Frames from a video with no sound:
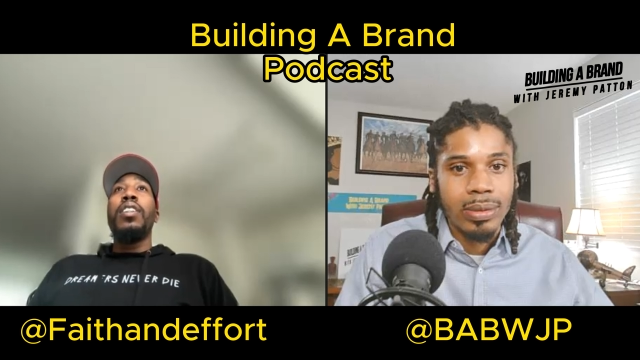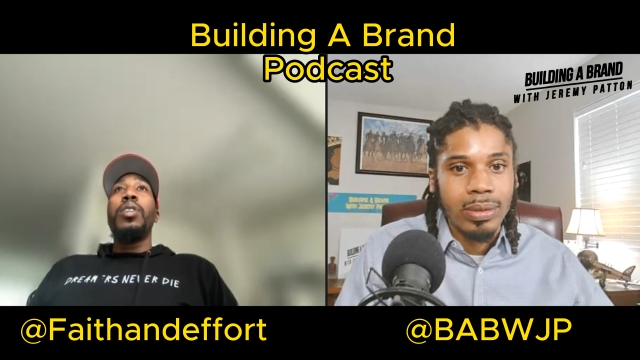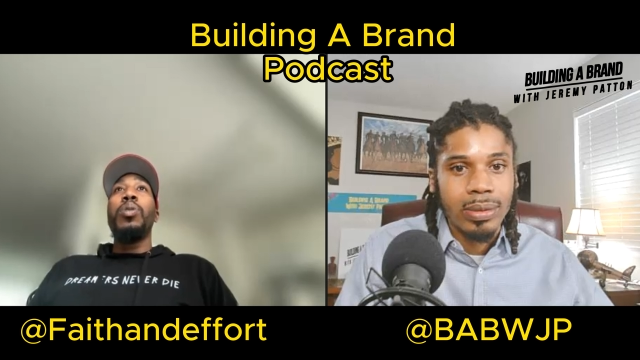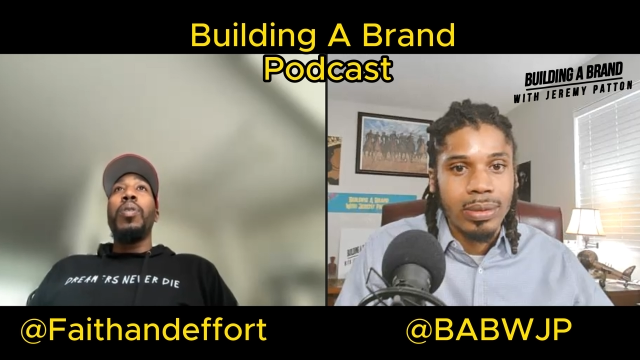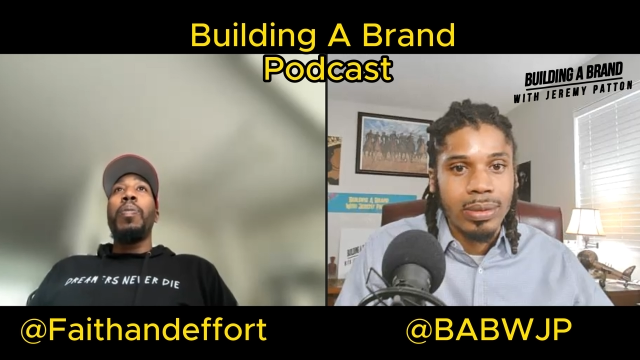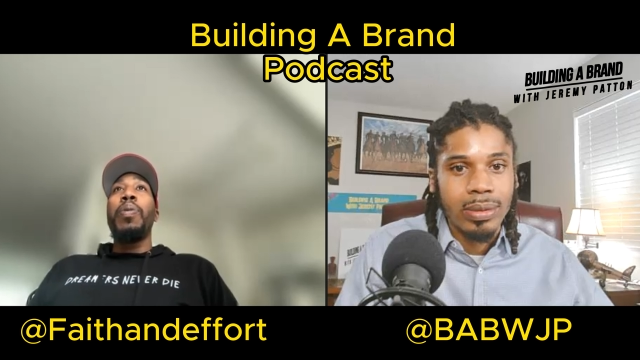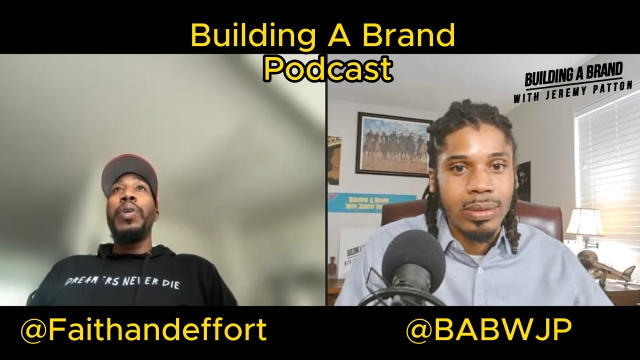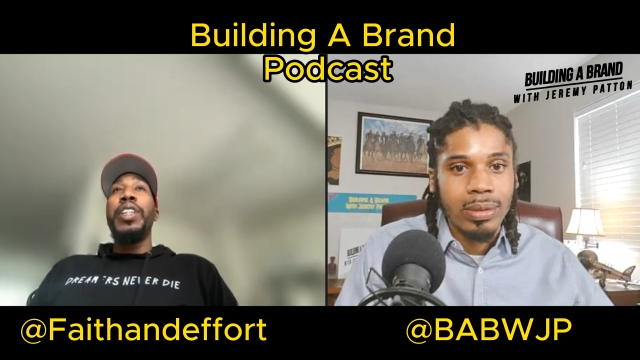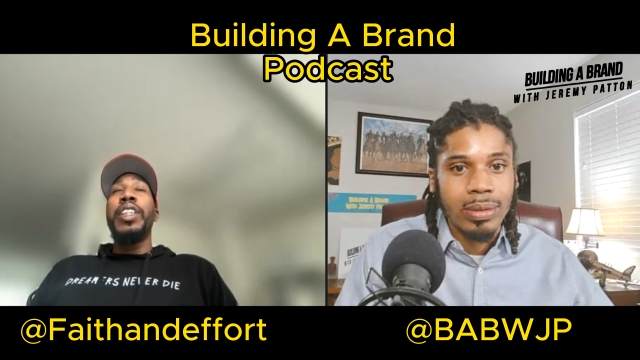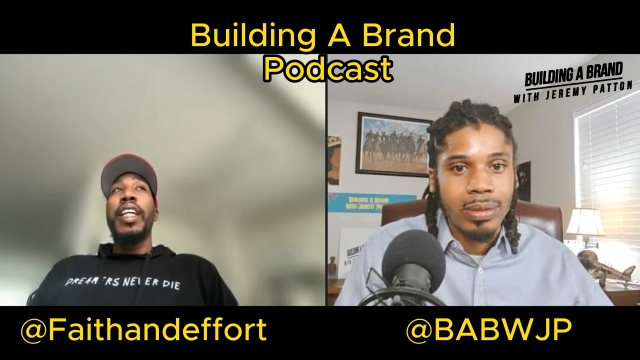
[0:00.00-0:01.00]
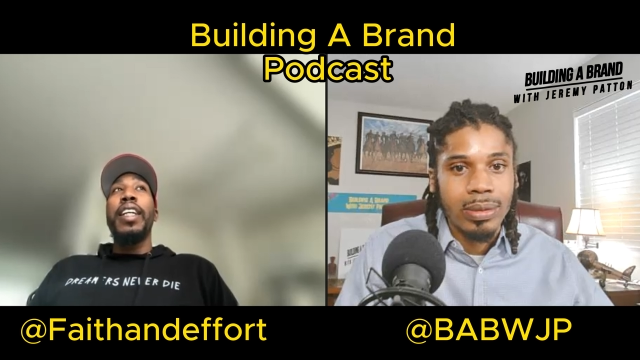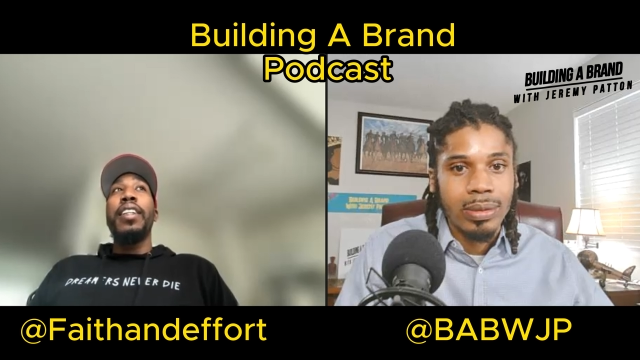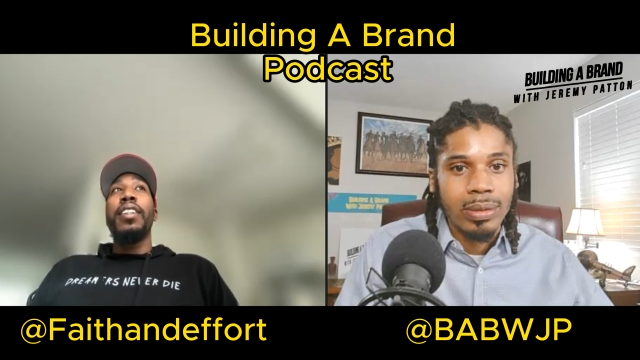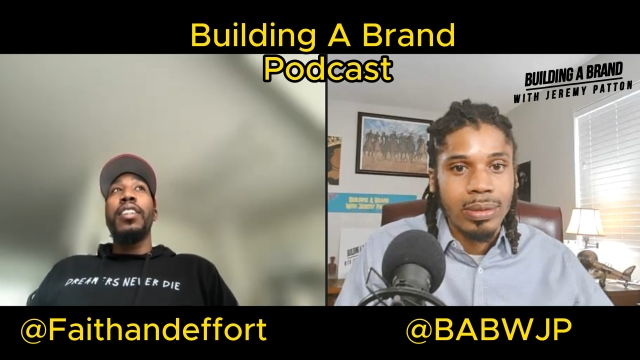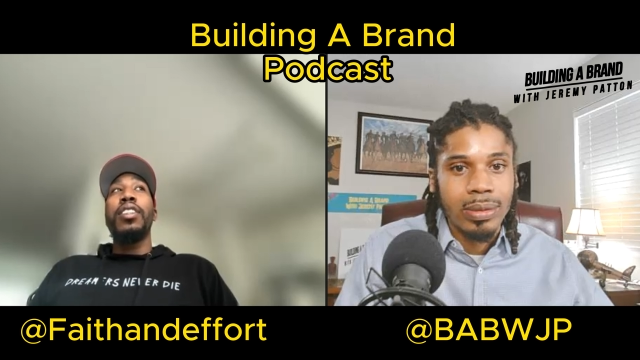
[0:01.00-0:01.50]
Speaker 1: to appreciate
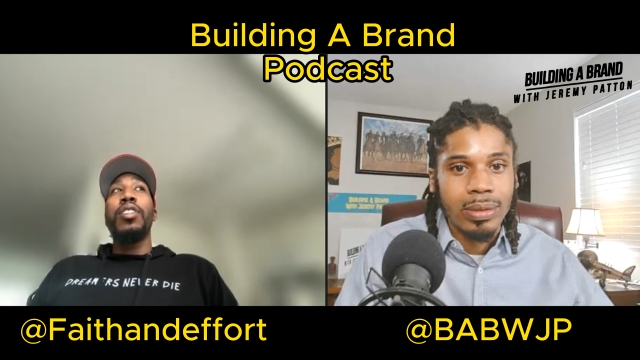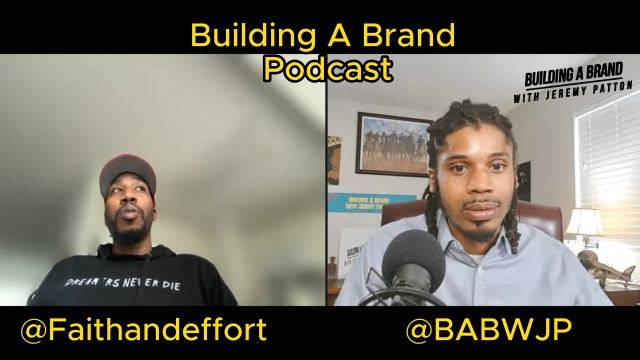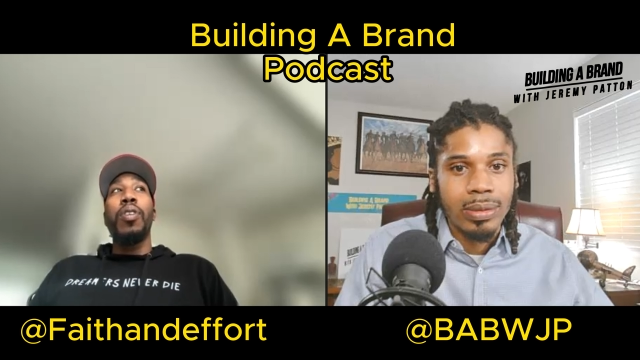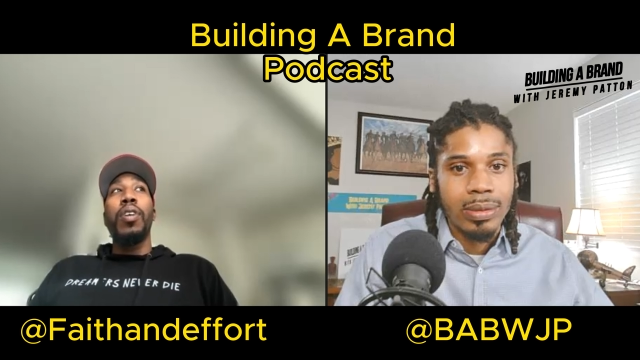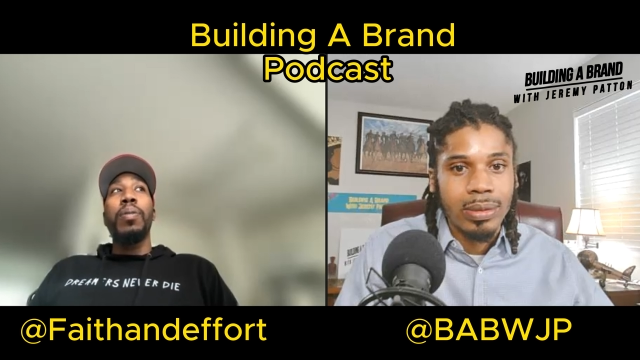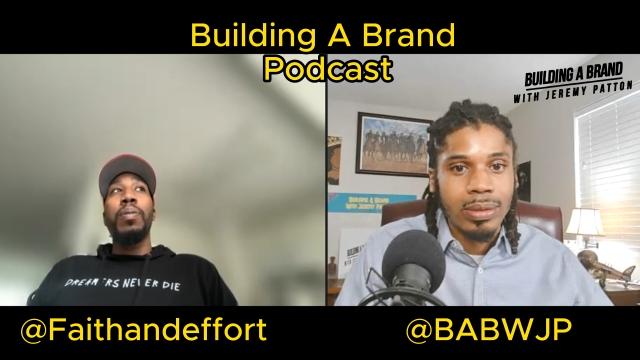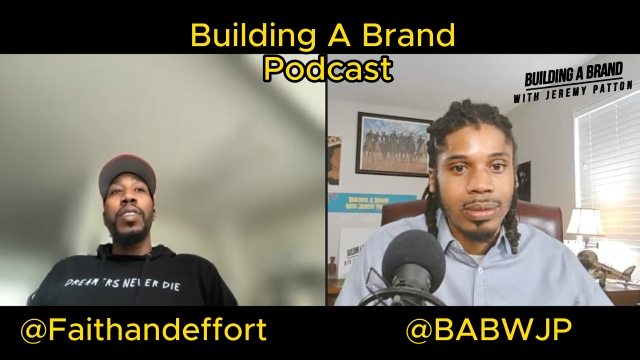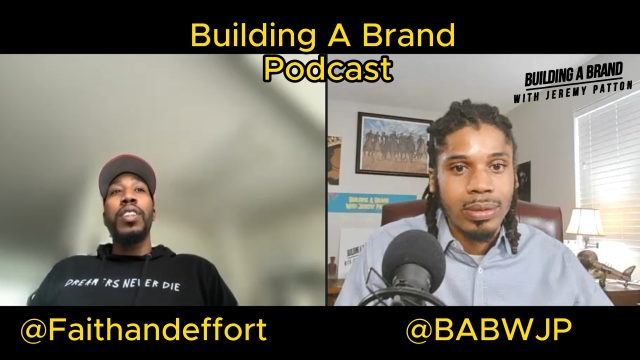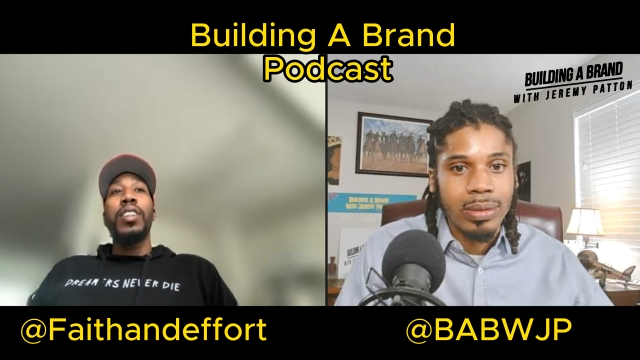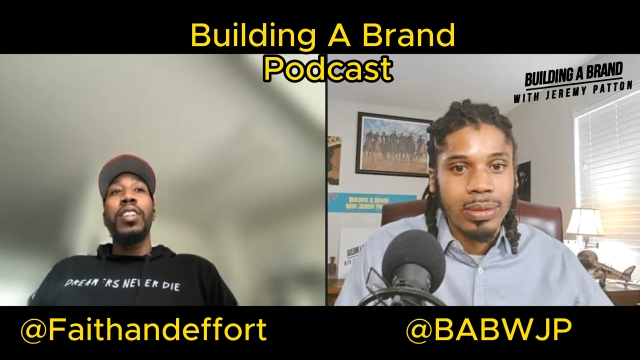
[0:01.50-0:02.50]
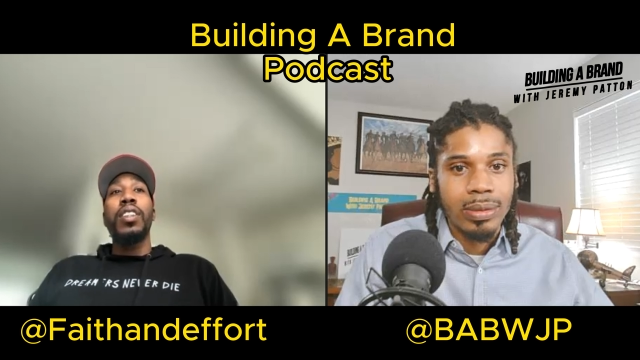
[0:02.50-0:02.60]
the storms.